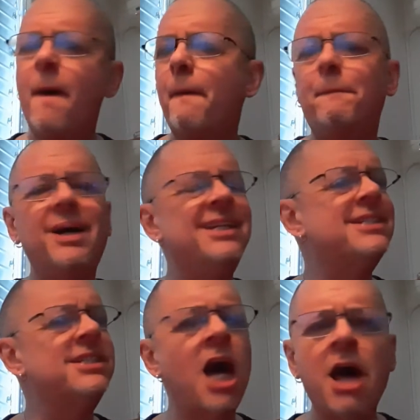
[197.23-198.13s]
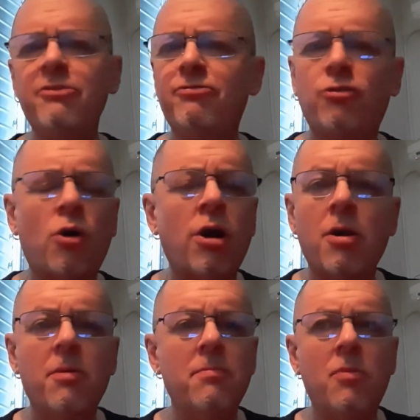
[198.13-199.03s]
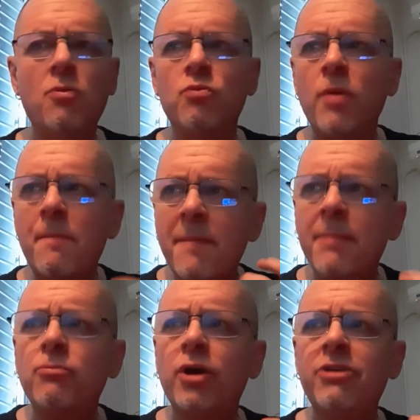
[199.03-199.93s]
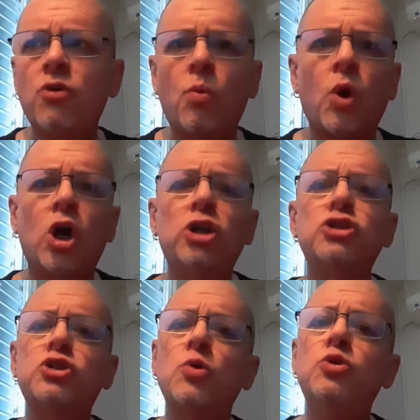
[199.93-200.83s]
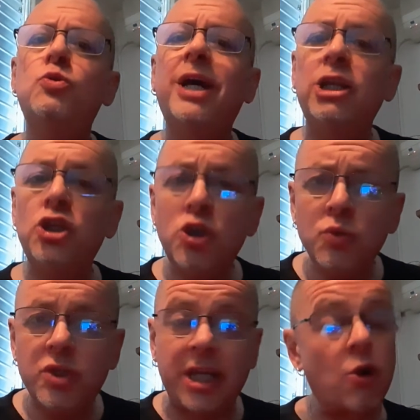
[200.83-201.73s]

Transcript: But it's not for remembering the word so you can use it,